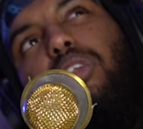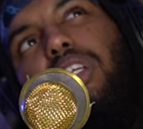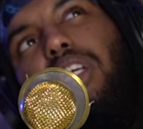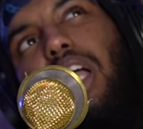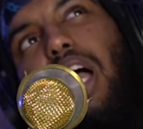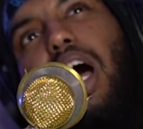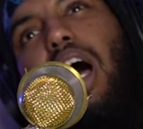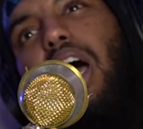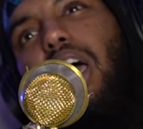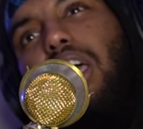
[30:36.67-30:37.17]

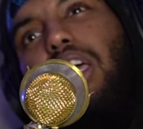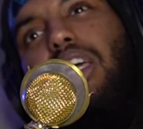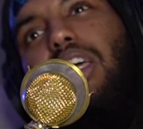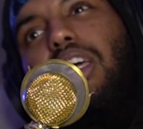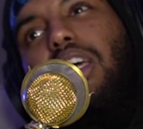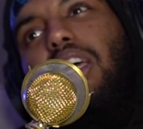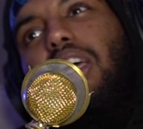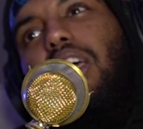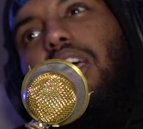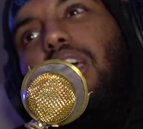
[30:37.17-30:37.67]
older
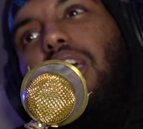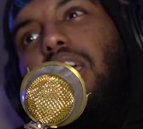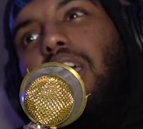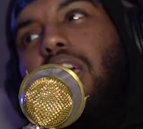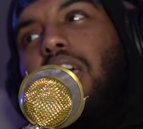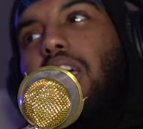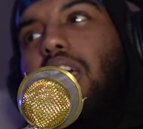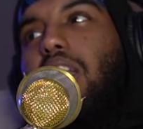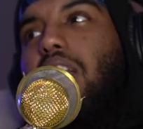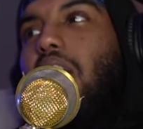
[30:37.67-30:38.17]
guy.
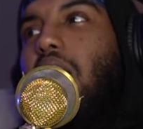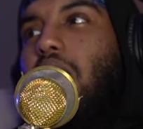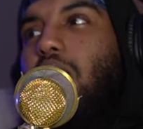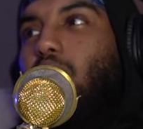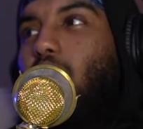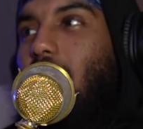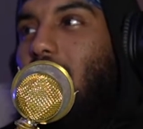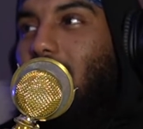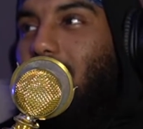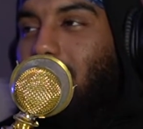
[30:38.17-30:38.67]
And
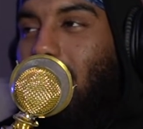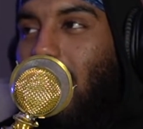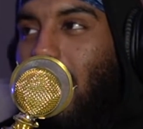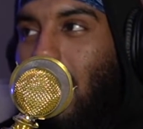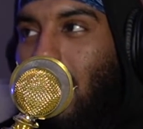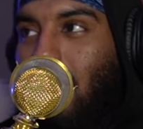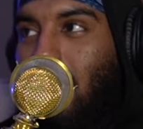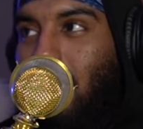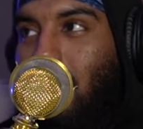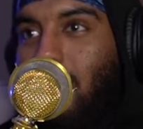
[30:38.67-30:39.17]
I don't
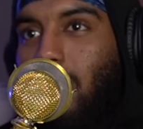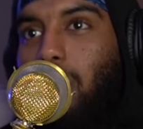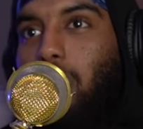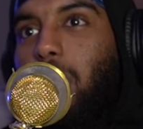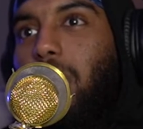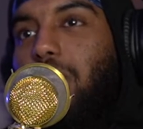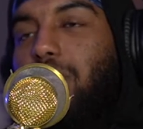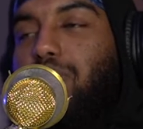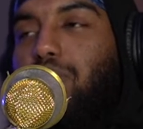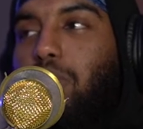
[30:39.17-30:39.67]
have a lot of
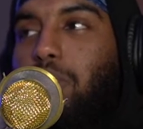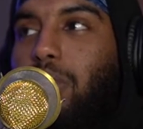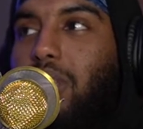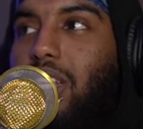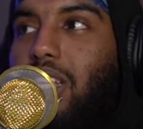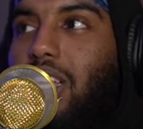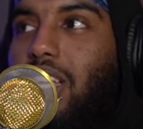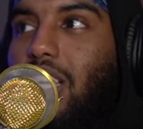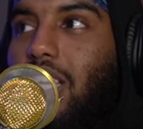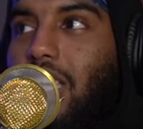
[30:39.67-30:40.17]
leeway
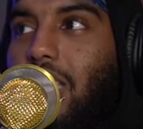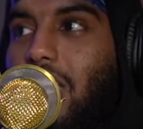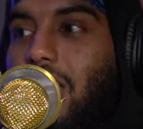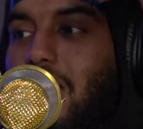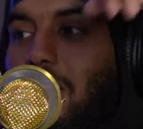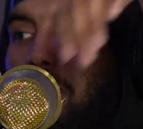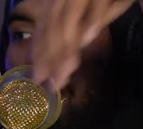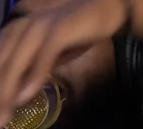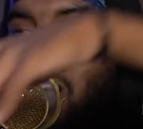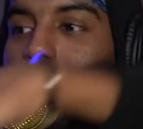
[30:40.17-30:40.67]
for me to
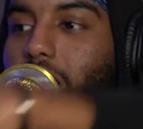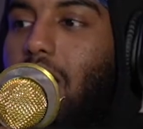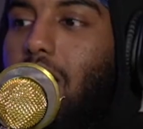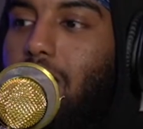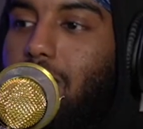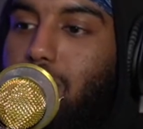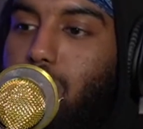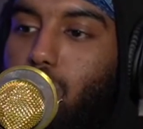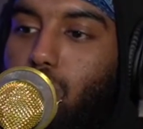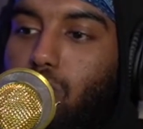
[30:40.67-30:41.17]
get out of my
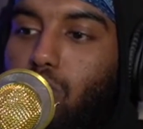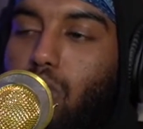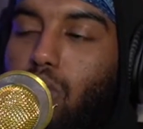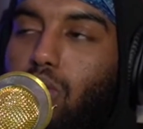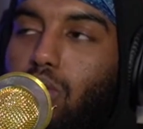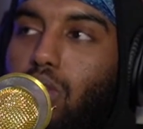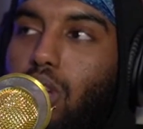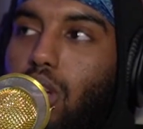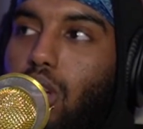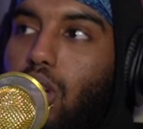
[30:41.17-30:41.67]
comfort
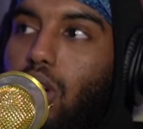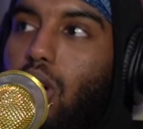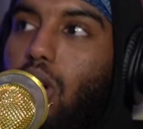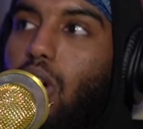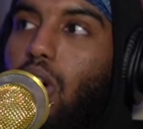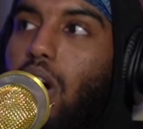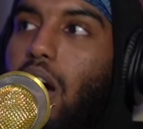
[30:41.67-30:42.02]
zone.